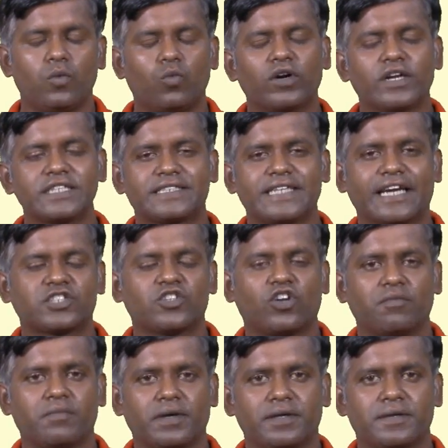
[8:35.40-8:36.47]
What is
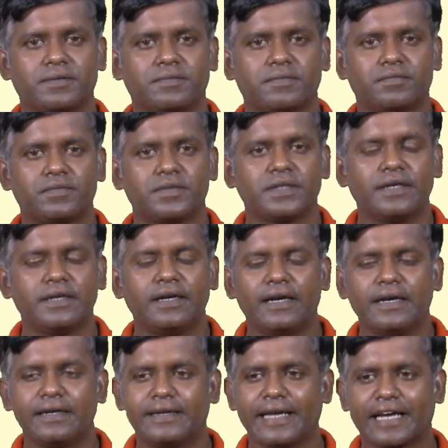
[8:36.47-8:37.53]
taxonomy?
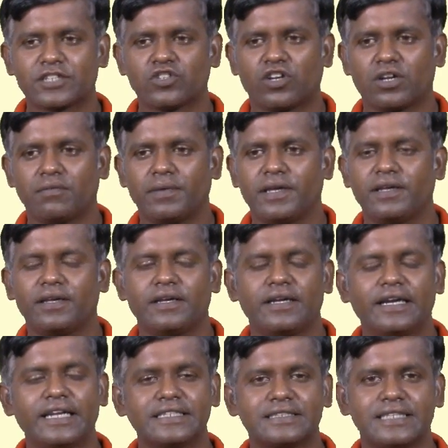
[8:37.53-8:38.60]
Taxonomy,
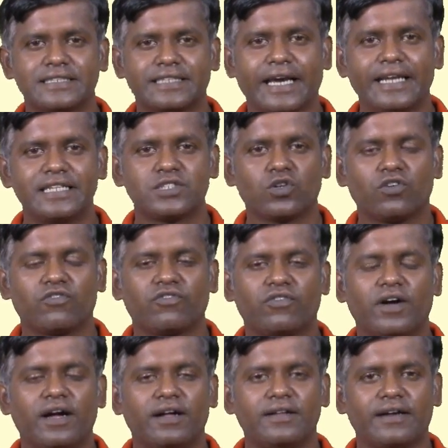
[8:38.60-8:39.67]
it is the science of
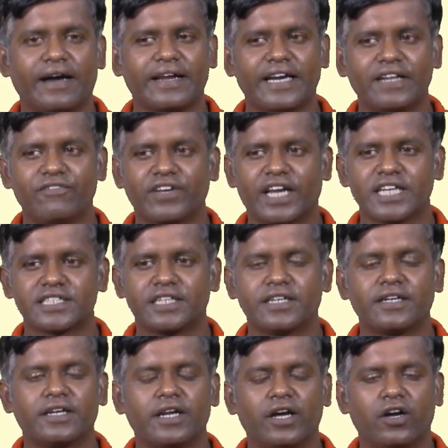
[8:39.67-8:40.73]

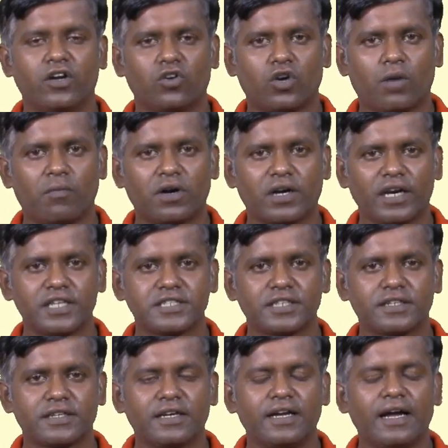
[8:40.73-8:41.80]
identification,
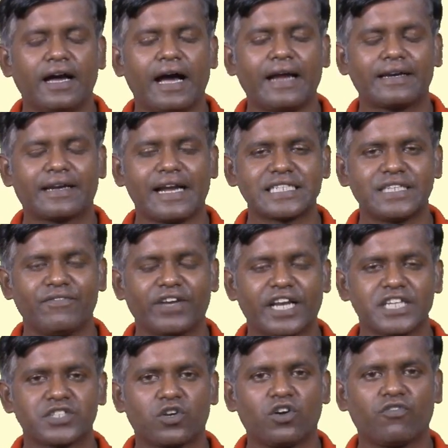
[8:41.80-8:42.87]
nomenclature and
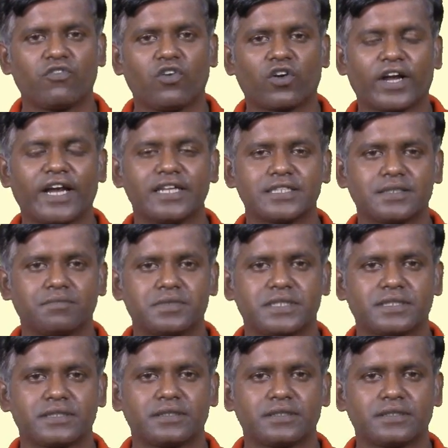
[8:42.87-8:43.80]
classification of organisms.